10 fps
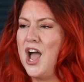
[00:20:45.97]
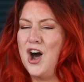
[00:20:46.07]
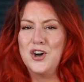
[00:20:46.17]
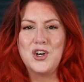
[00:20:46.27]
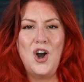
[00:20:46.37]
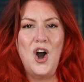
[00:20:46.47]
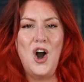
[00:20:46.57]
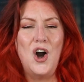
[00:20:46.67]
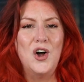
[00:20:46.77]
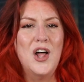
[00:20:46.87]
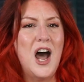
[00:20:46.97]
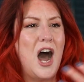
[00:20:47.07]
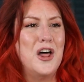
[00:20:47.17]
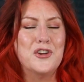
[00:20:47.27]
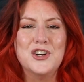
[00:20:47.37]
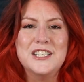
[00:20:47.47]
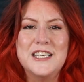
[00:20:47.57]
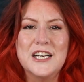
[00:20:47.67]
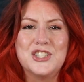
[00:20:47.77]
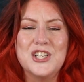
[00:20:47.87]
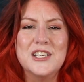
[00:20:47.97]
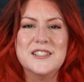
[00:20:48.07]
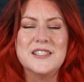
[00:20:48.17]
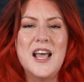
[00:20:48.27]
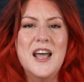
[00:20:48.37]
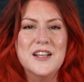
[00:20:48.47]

alcohol, other addictions,